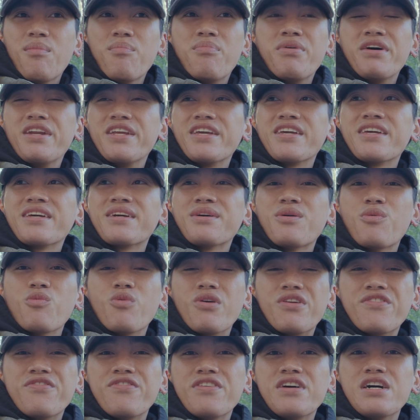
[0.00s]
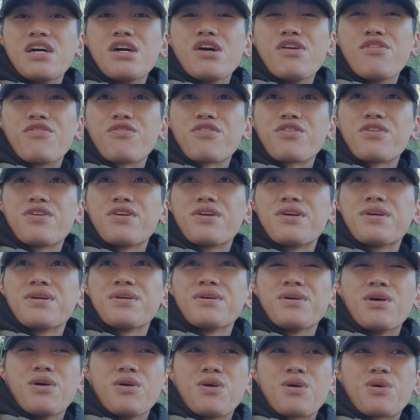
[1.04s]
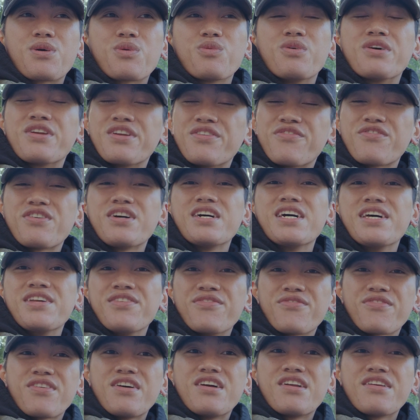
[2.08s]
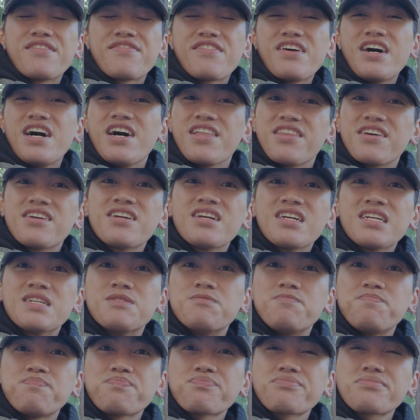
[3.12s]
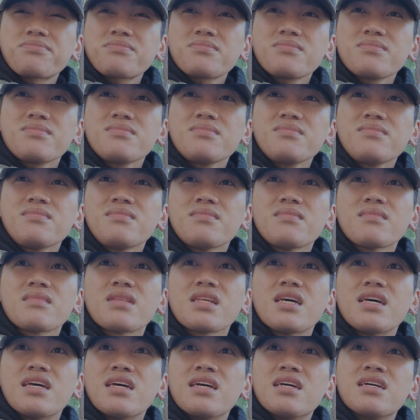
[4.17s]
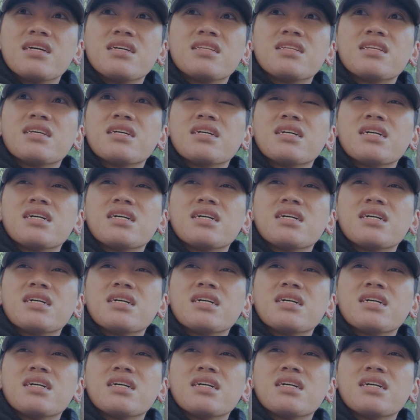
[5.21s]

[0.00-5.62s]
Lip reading: putting one foot over or one in front of the other, and